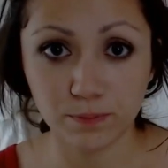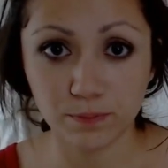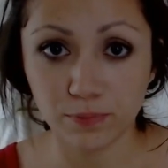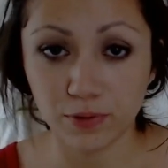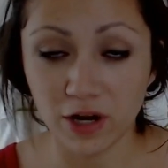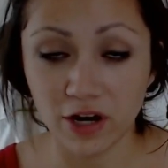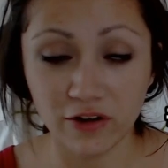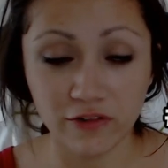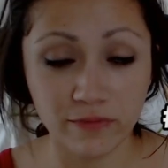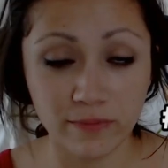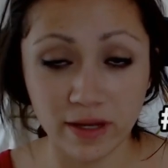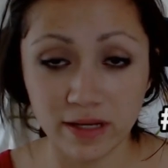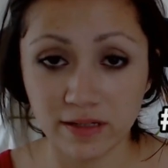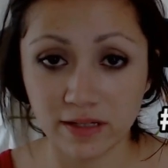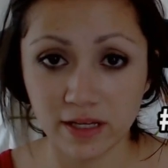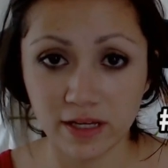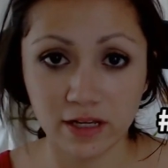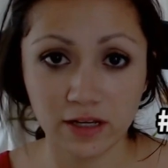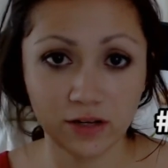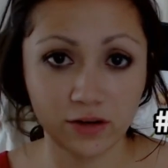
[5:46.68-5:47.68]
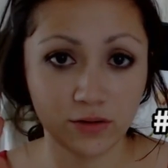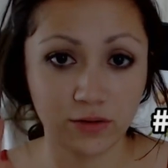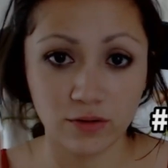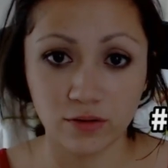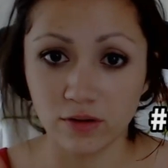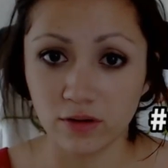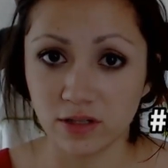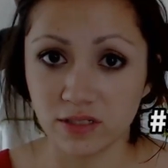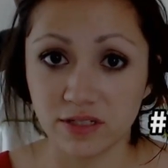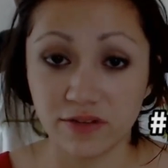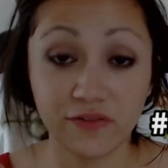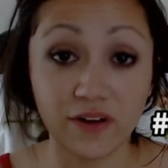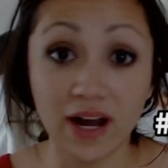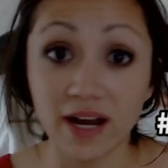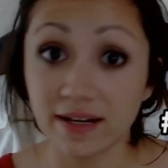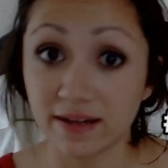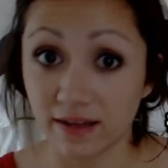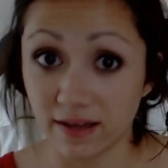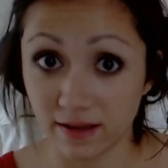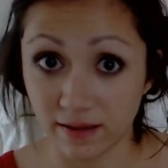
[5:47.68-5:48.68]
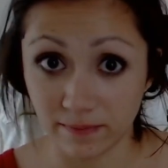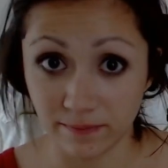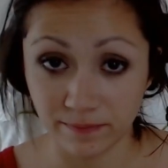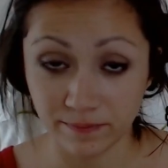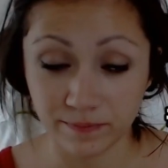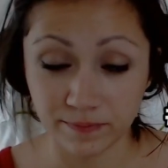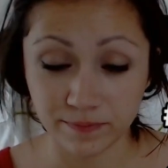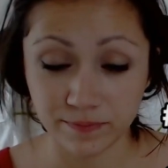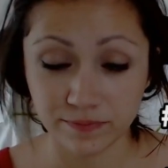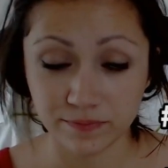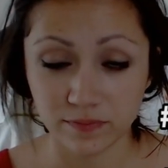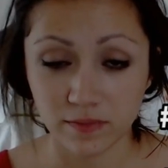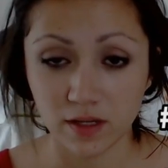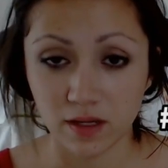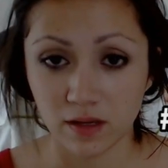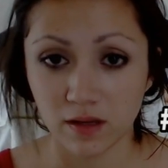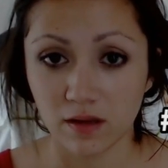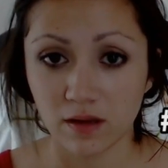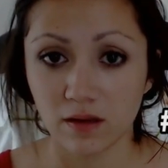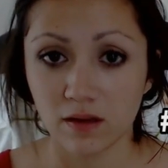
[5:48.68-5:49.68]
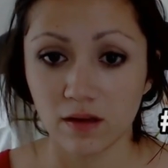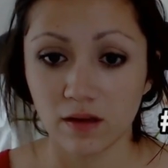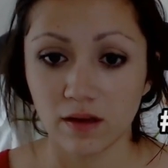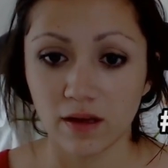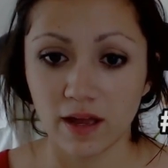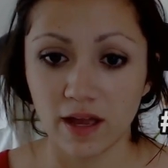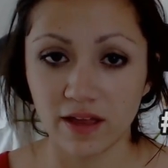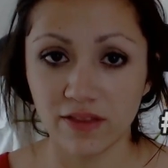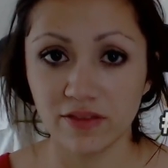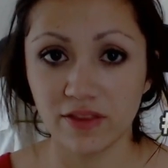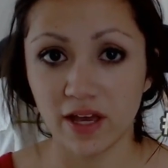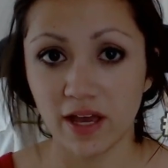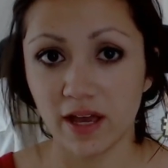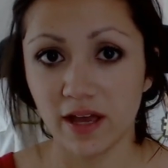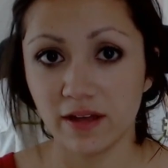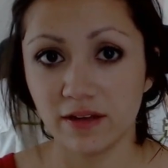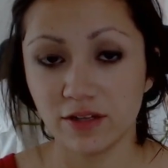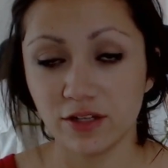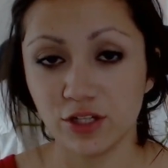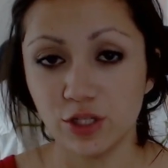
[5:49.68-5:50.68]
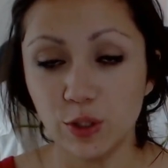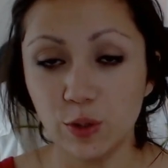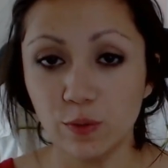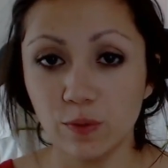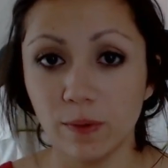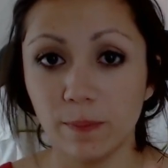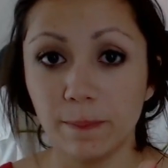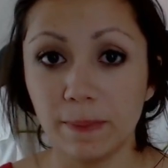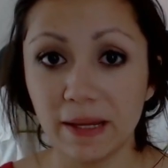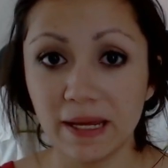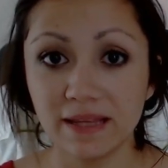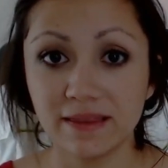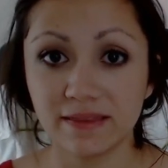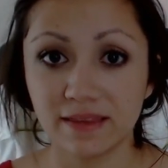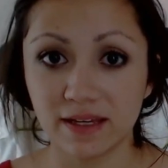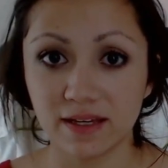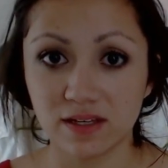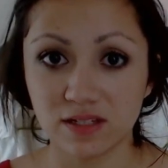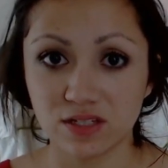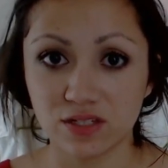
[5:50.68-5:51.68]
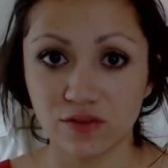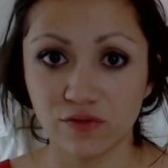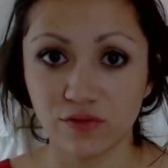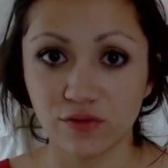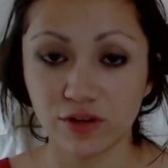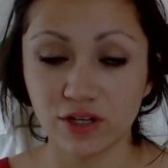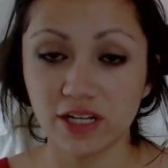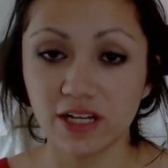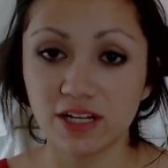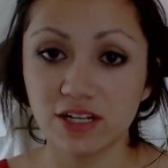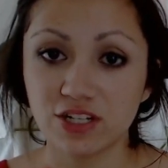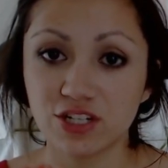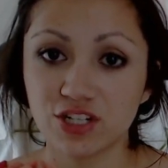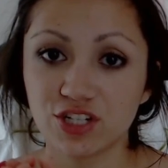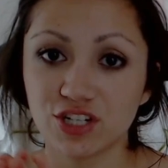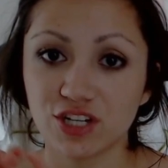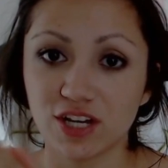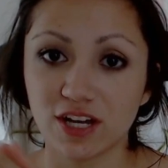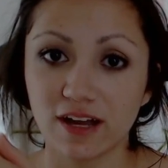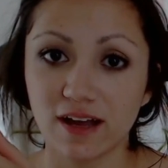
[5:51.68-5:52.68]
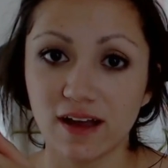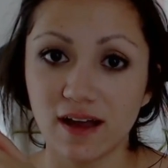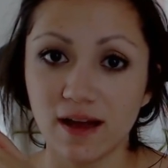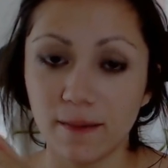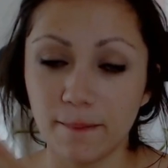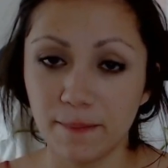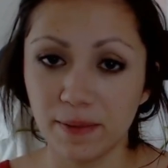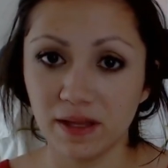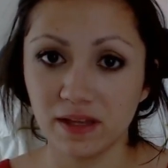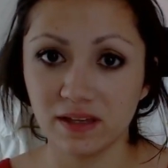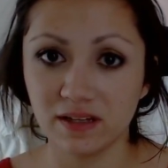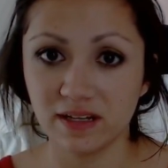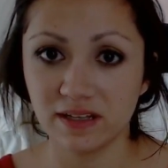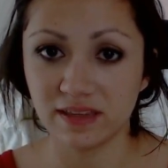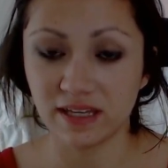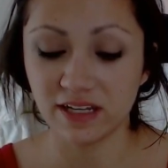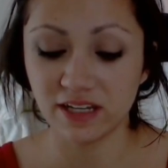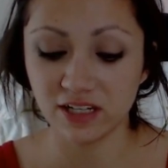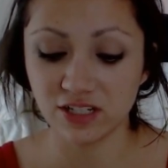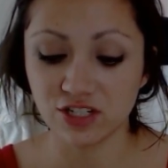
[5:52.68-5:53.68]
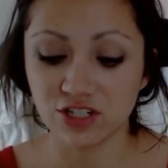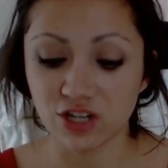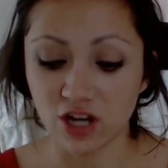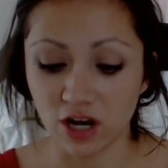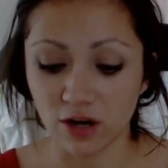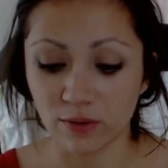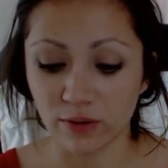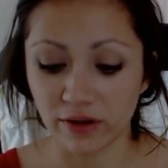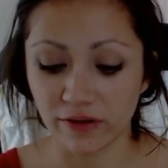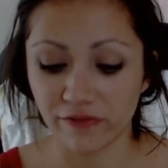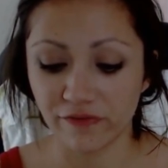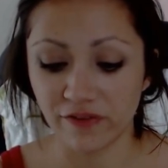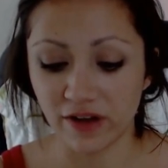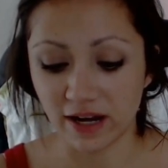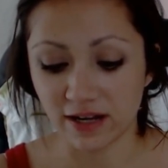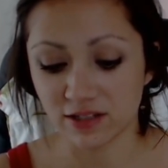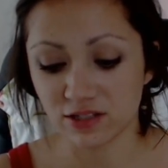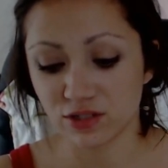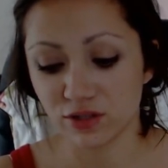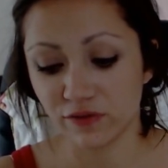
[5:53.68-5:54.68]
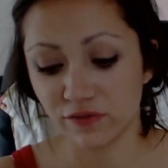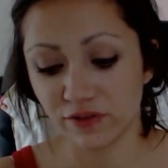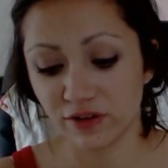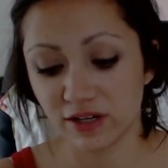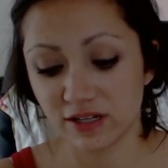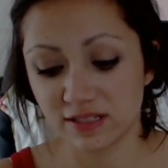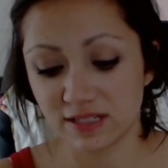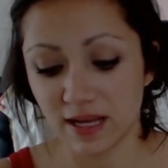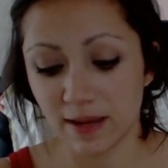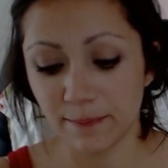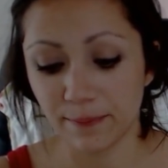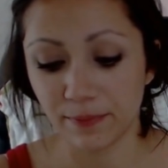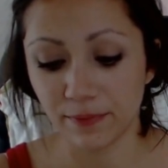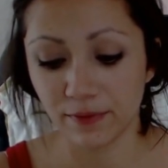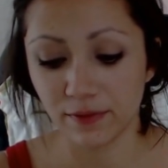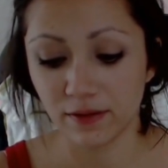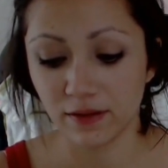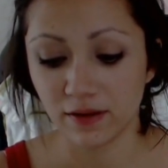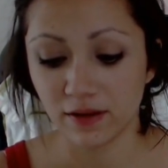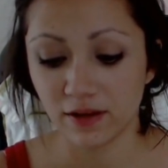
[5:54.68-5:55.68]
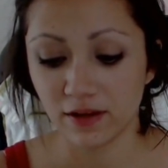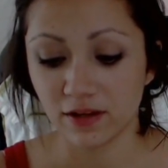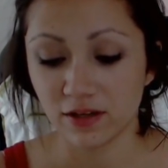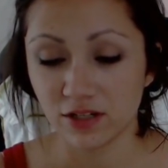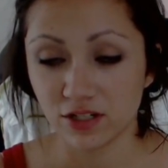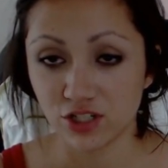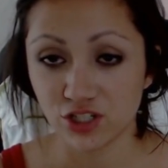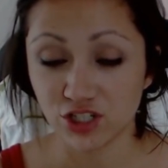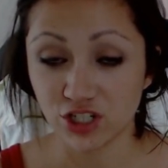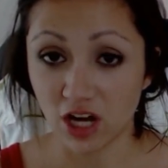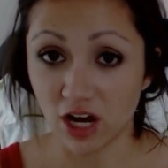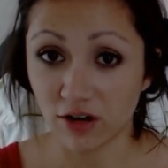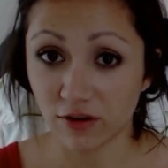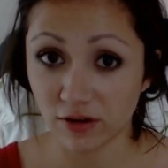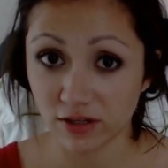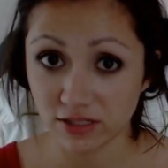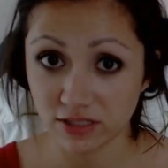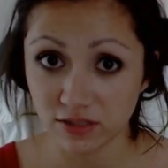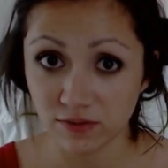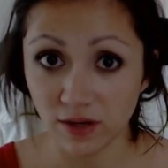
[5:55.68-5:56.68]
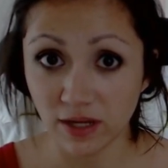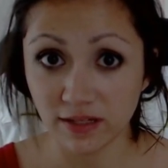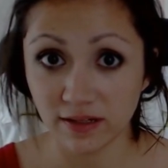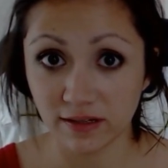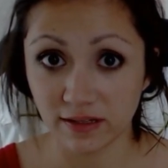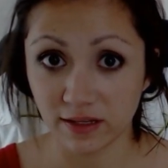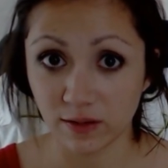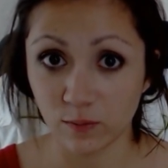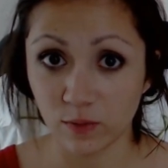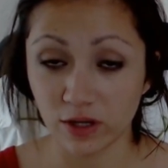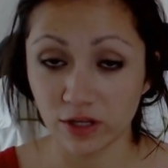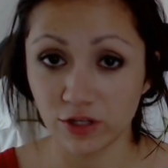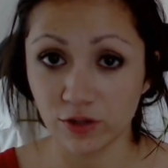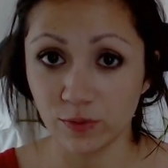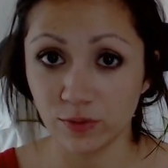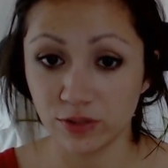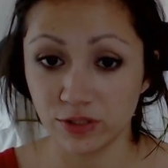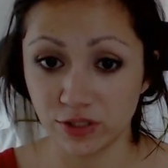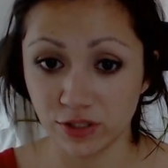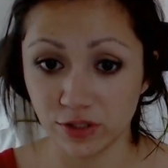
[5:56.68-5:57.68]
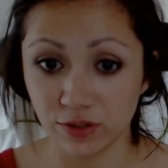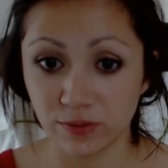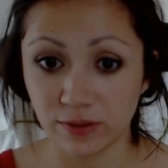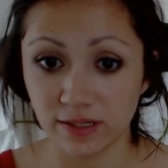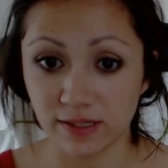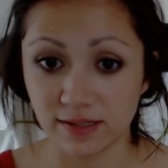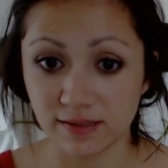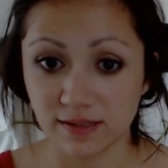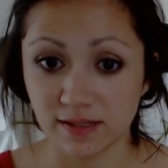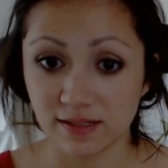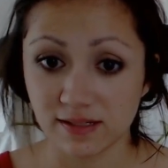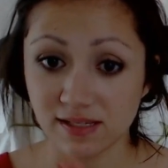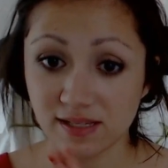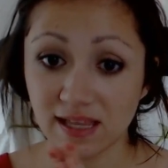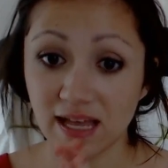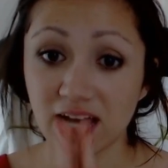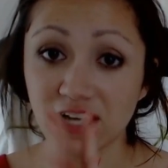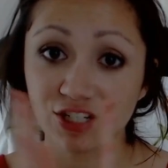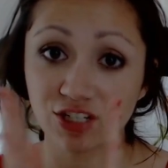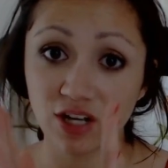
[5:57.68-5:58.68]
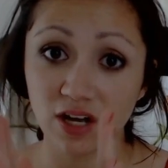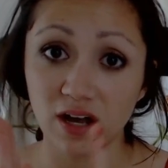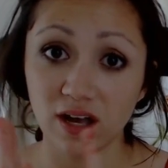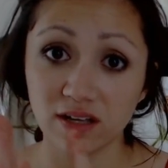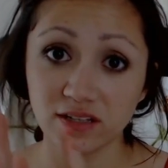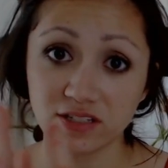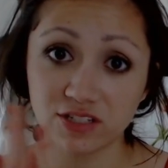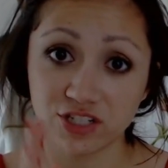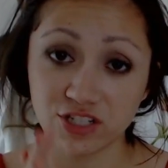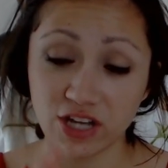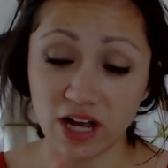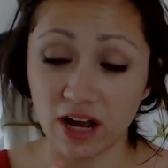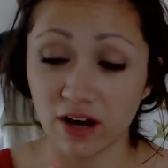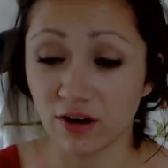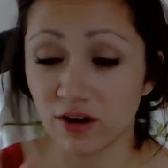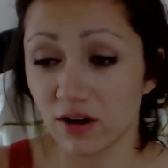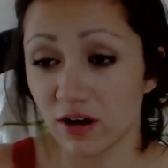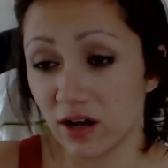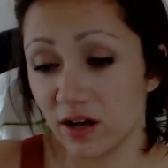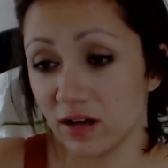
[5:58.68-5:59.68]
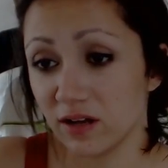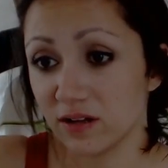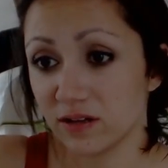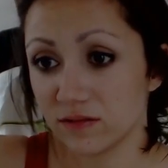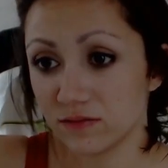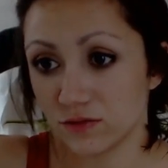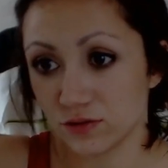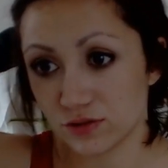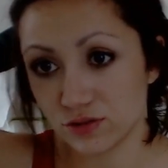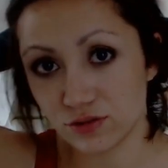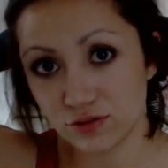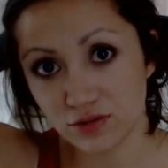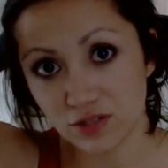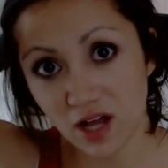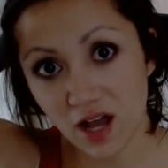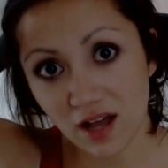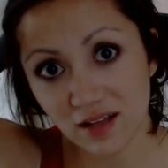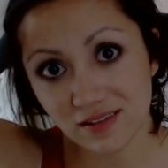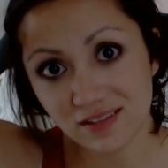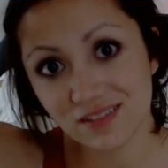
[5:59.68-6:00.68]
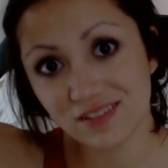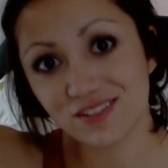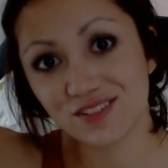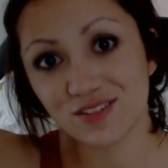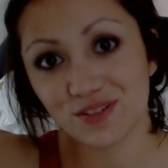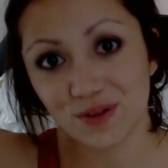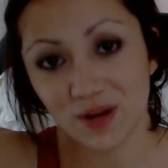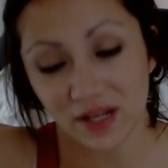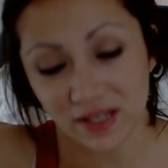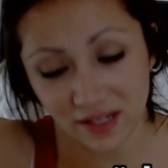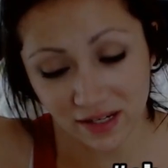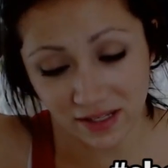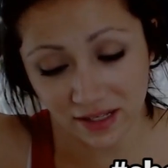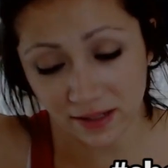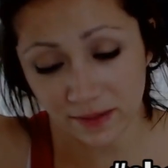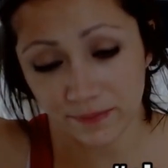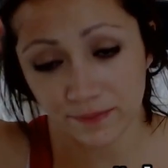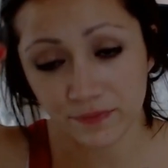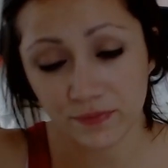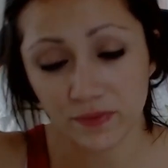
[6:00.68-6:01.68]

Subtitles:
prayer of mending or divine hymn, and then you repeat this for each ability that each chakra affects. So for example, Chakra Serenity, what you would do is slash cast chakra, those two dots, serenity,